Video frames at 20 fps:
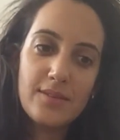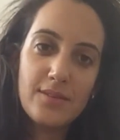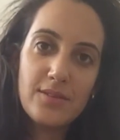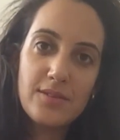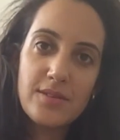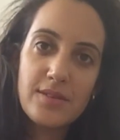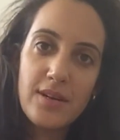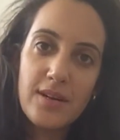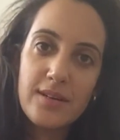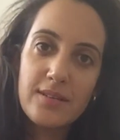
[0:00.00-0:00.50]

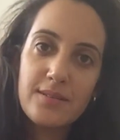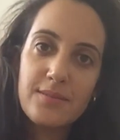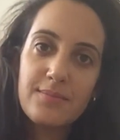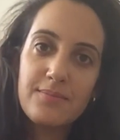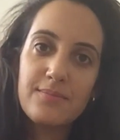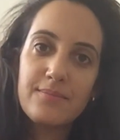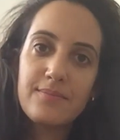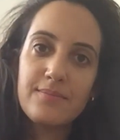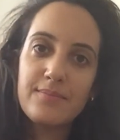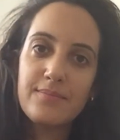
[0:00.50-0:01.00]
start
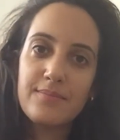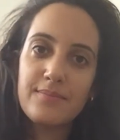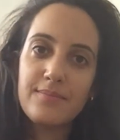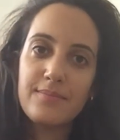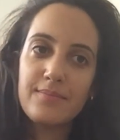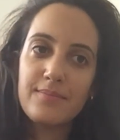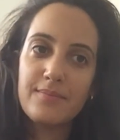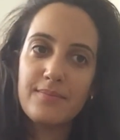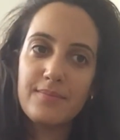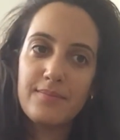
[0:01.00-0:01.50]

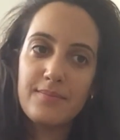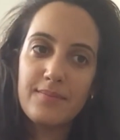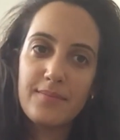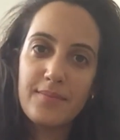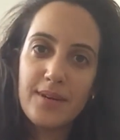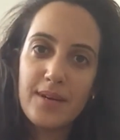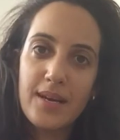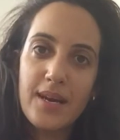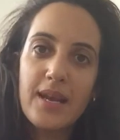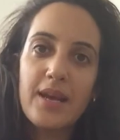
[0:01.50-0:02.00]

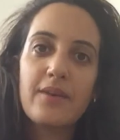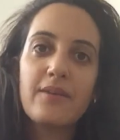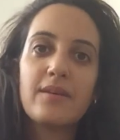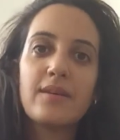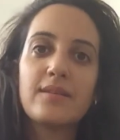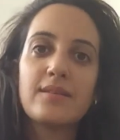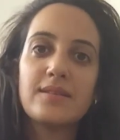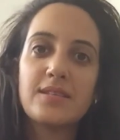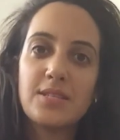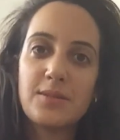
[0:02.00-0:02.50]

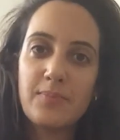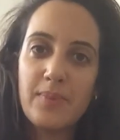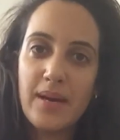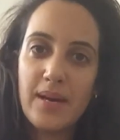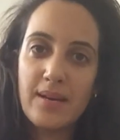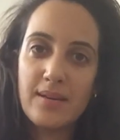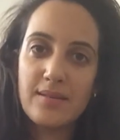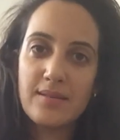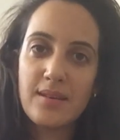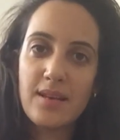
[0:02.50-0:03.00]
clearing the
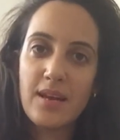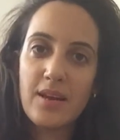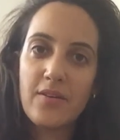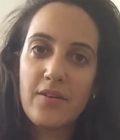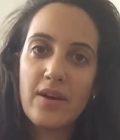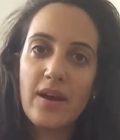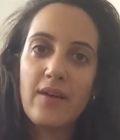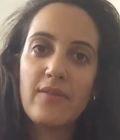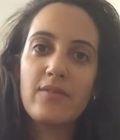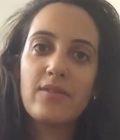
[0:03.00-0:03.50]
space,
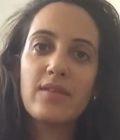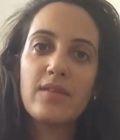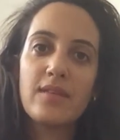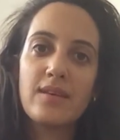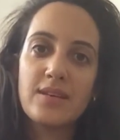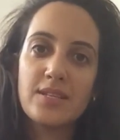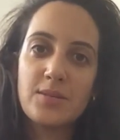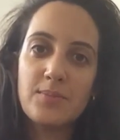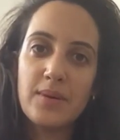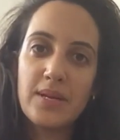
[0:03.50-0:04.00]
clearing everything
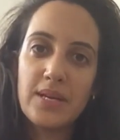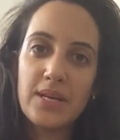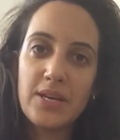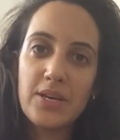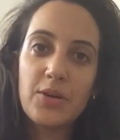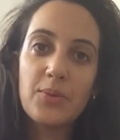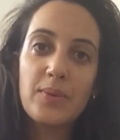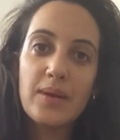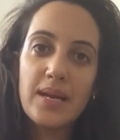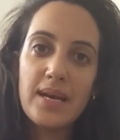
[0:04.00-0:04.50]
that's been
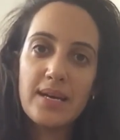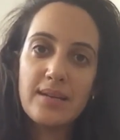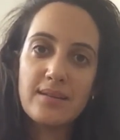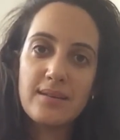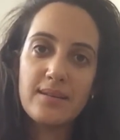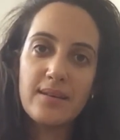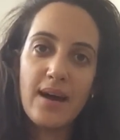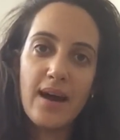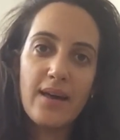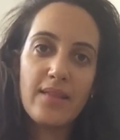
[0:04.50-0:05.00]

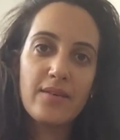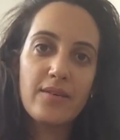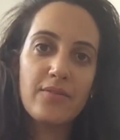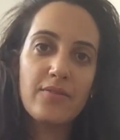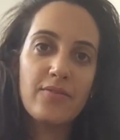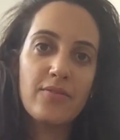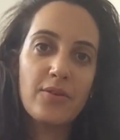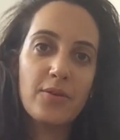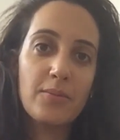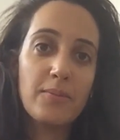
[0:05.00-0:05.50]
accumulated, either
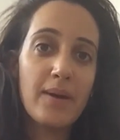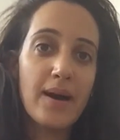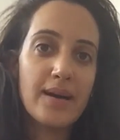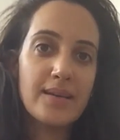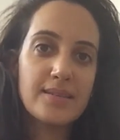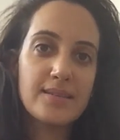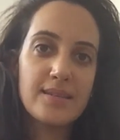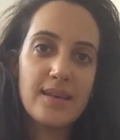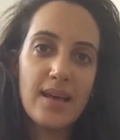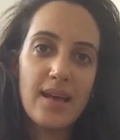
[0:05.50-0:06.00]
for
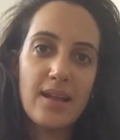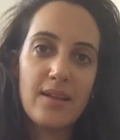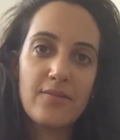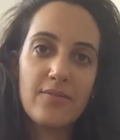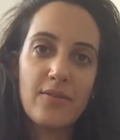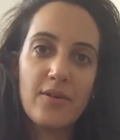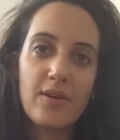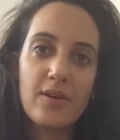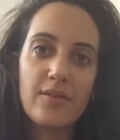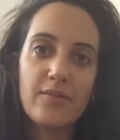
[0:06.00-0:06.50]
myself
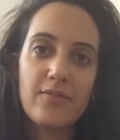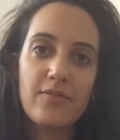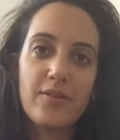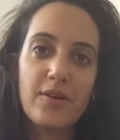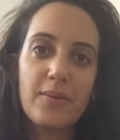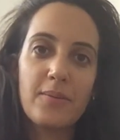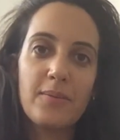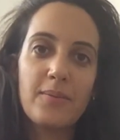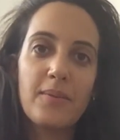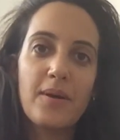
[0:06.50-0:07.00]
or
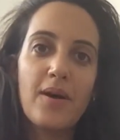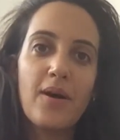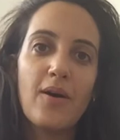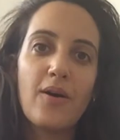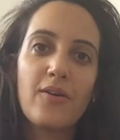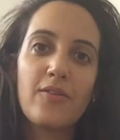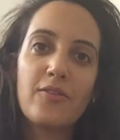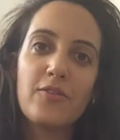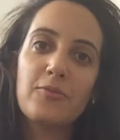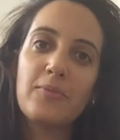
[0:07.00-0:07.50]

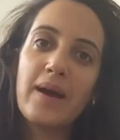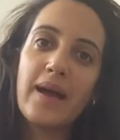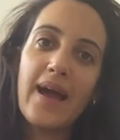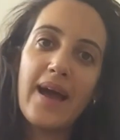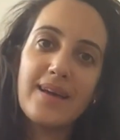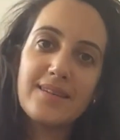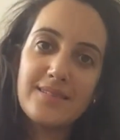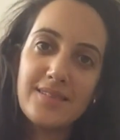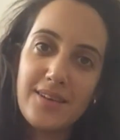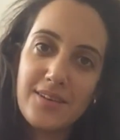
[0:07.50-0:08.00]
for my
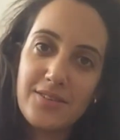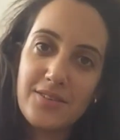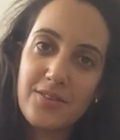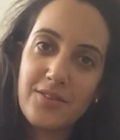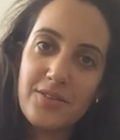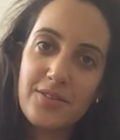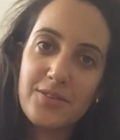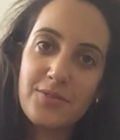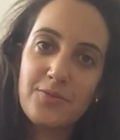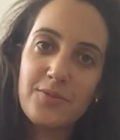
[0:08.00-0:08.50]

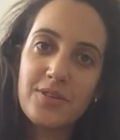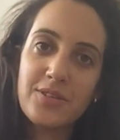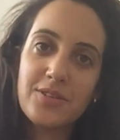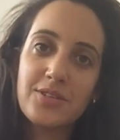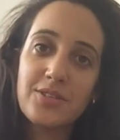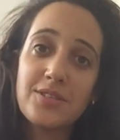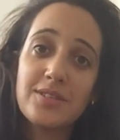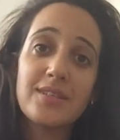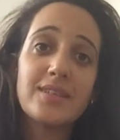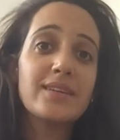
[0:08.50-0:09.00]
ancestors,
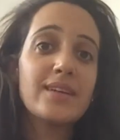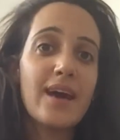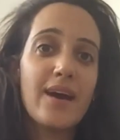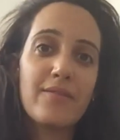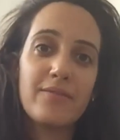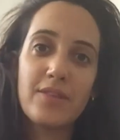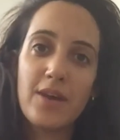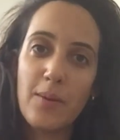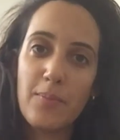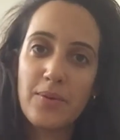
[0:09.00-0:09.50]
which didn't
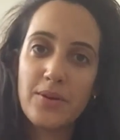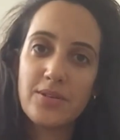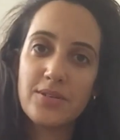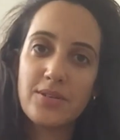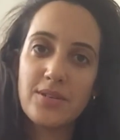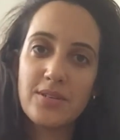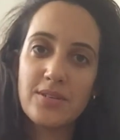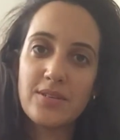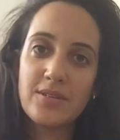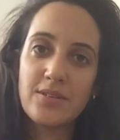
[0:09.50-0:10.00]
have the
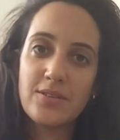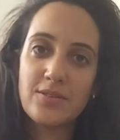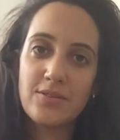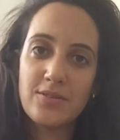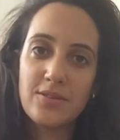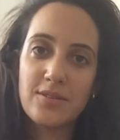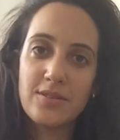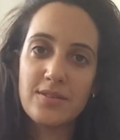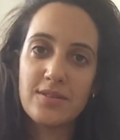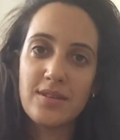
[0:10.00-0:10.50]
opportunity to do
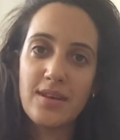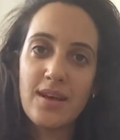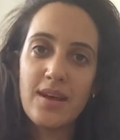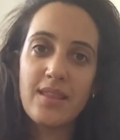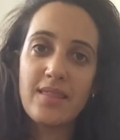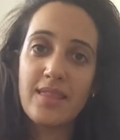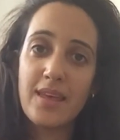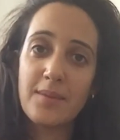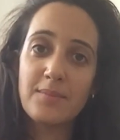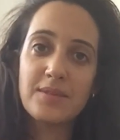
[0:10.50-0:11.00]
it
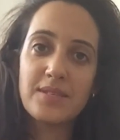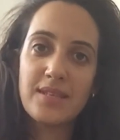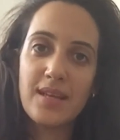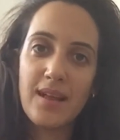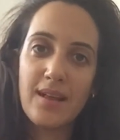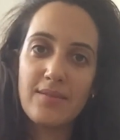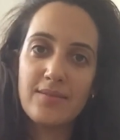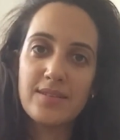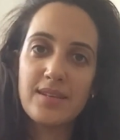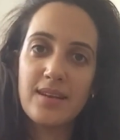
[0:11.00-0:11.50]

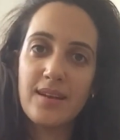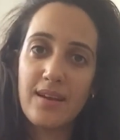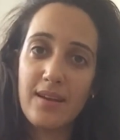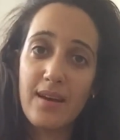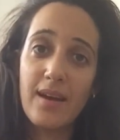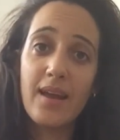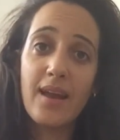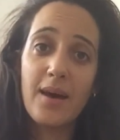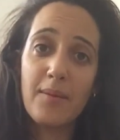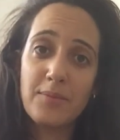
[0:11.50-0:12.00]
themselves, and
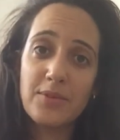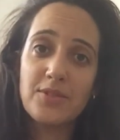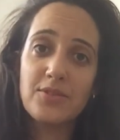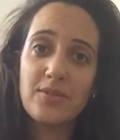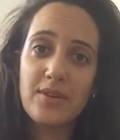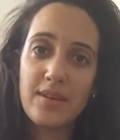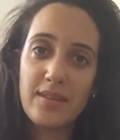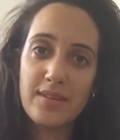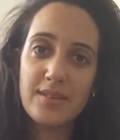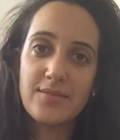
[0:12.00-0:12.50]
I'm
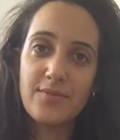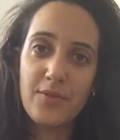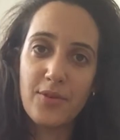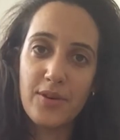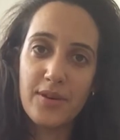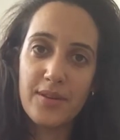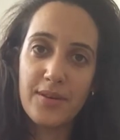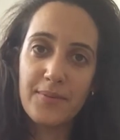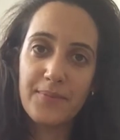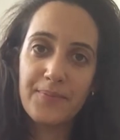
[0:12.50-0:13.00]
doing this for
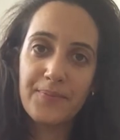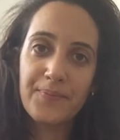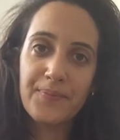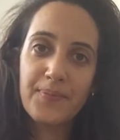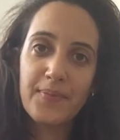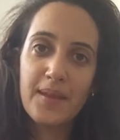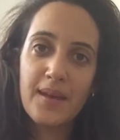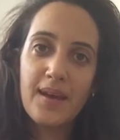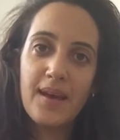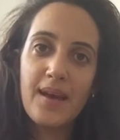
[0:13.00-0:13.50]
them.
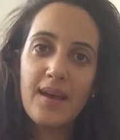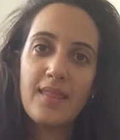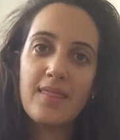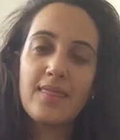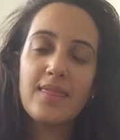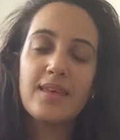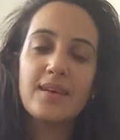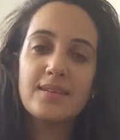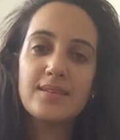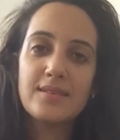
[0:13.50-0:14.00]

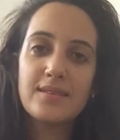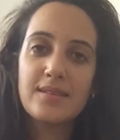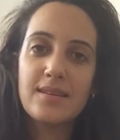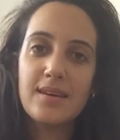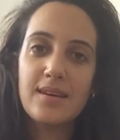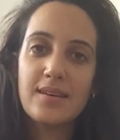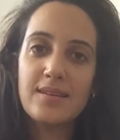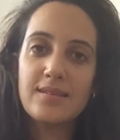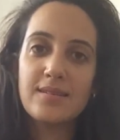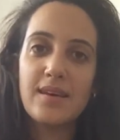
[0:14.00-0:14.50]
This
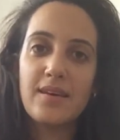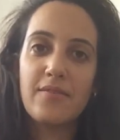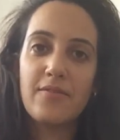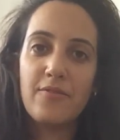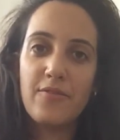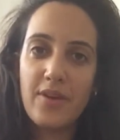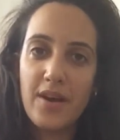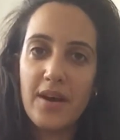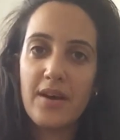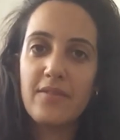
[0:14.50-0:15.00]
is a
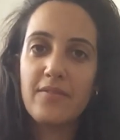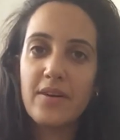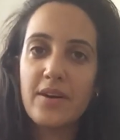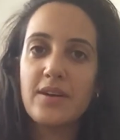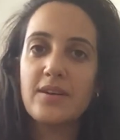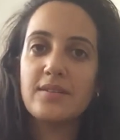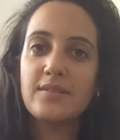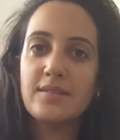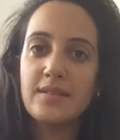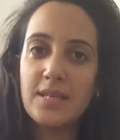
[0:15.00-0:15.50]
very,
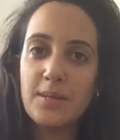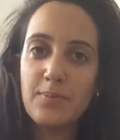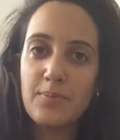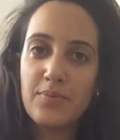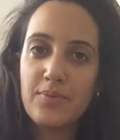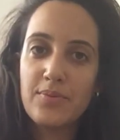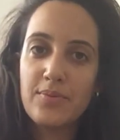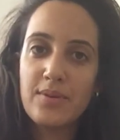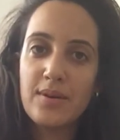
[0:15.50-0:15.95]
very deep